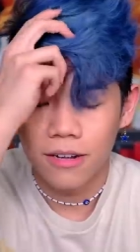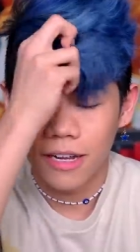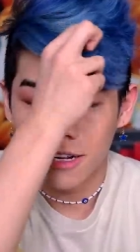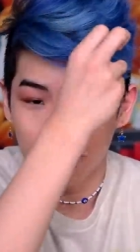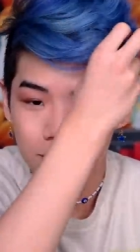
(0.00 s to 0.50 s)

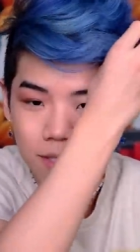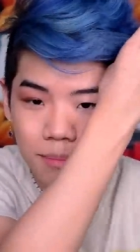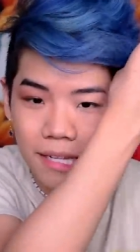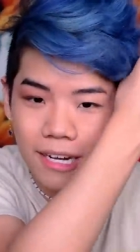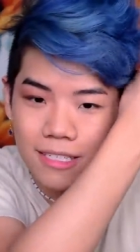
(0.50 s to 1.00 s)
Okay, I closed the
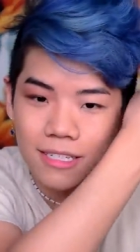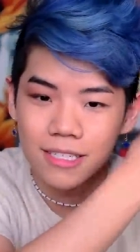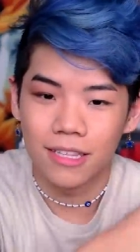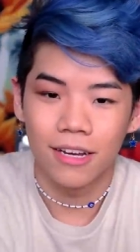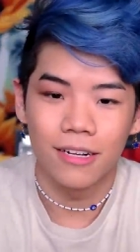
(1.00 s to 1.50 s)
blinds
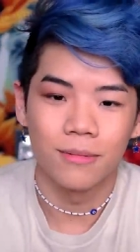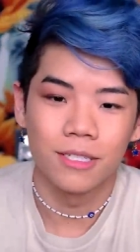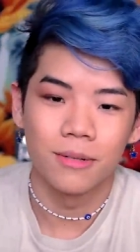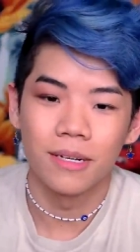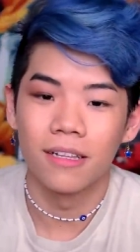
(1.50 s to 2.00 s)
because I thought it was
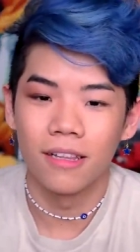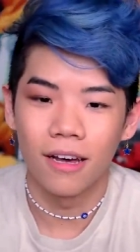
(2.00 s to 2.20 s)
doing a